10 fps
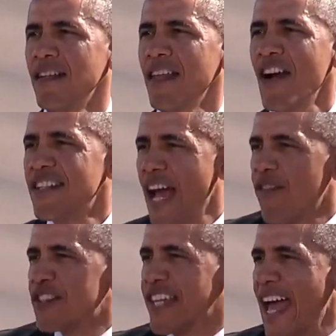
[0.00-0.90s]
Their
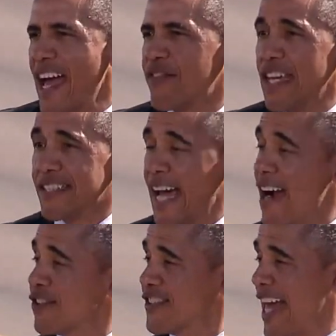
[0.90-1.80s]
endeavors gave the
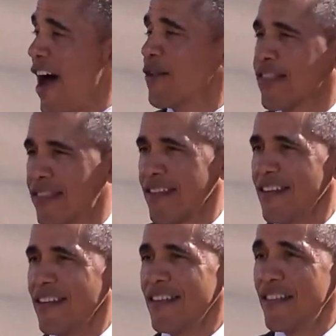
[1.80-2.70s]
entire South
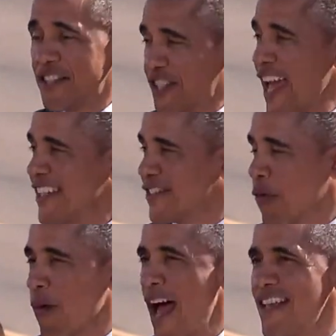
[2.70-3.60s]
the chance to
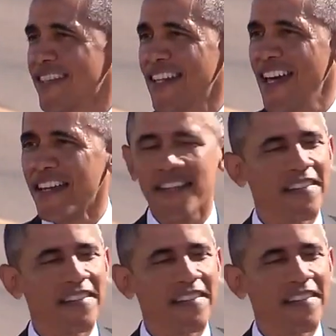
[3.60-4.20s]
rise again,